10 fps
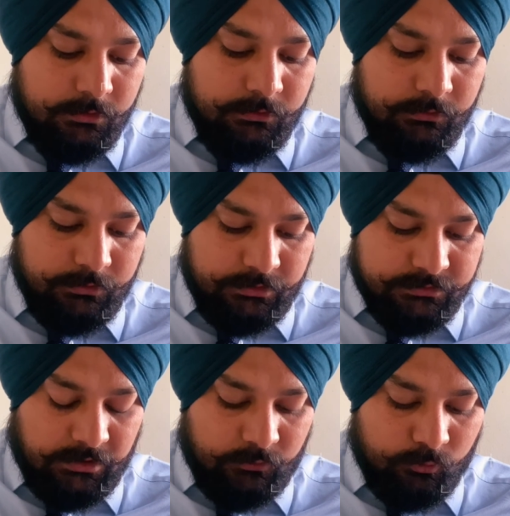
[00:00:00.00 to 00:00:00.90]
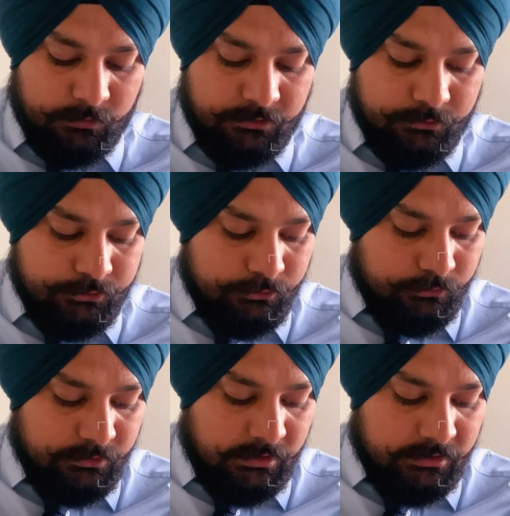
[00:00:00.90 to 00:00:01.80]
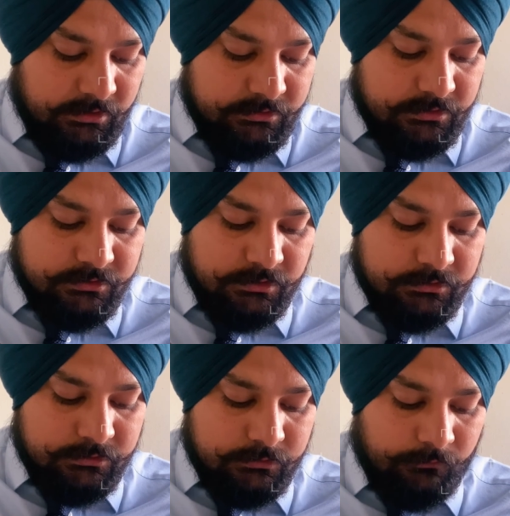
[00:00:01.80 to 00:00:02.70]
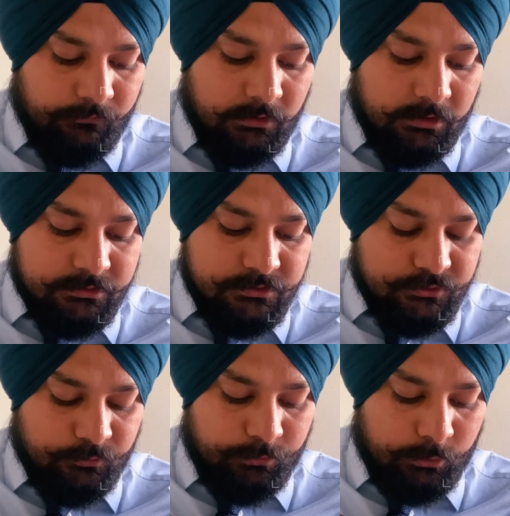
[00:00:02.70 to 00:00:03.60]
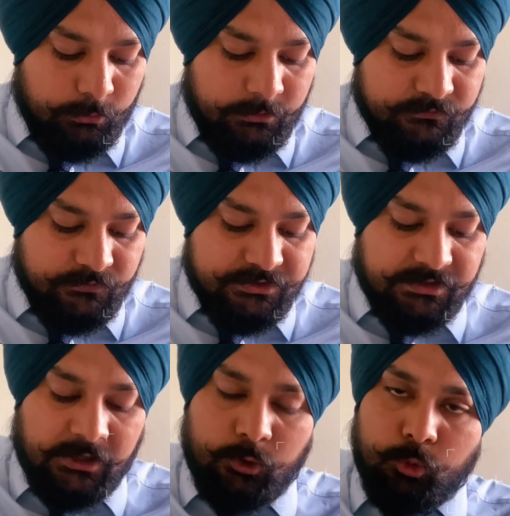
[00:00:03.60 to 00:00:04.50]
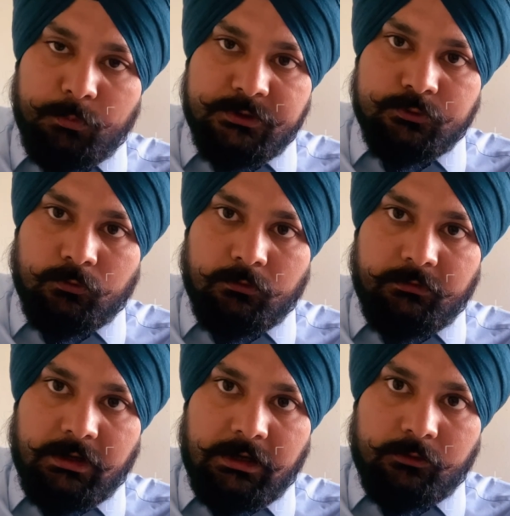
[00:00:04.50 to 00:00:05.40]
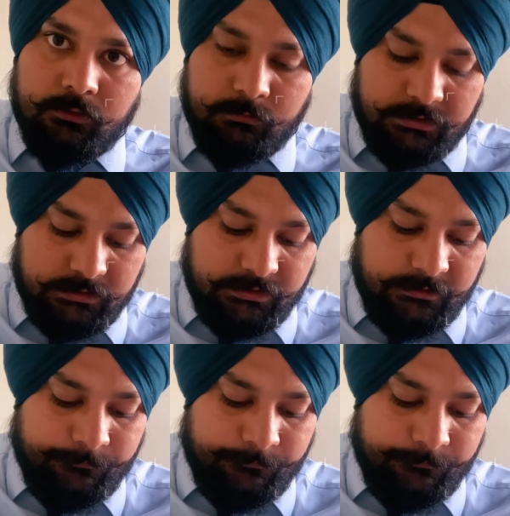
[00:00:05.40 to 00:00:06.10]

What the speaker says: Turing's argument to show that the existence of classes of problems which cannot be solved algorithmically,